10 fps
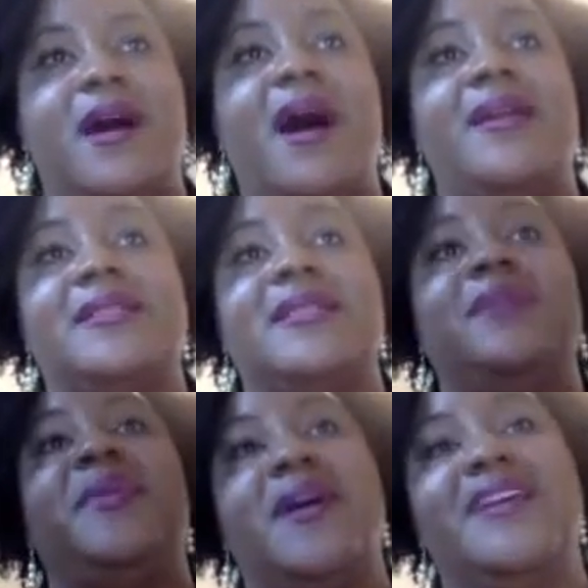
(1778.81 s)

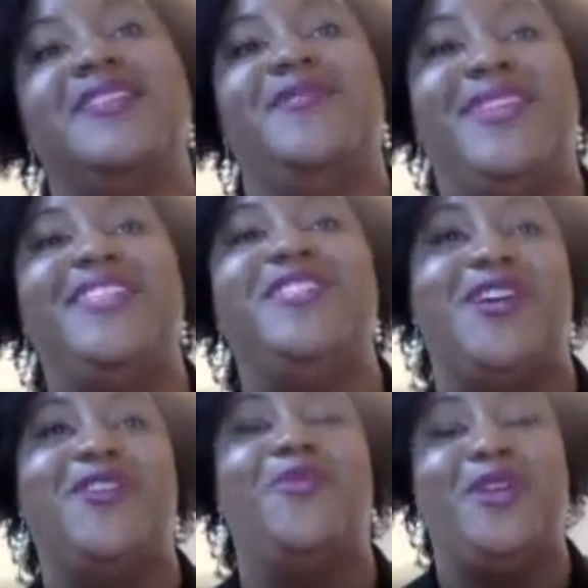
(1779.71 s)
honestly, because of this
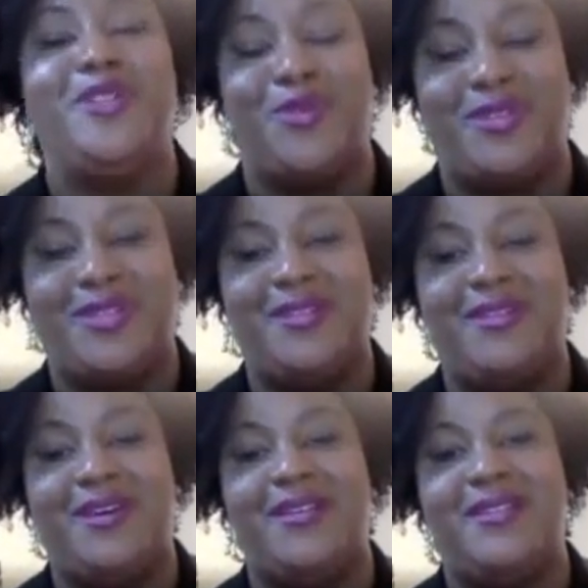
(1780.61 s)
general resource
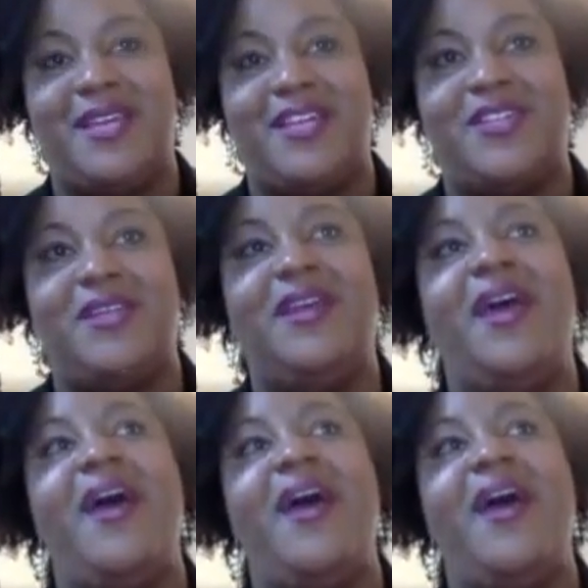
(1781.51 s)
section.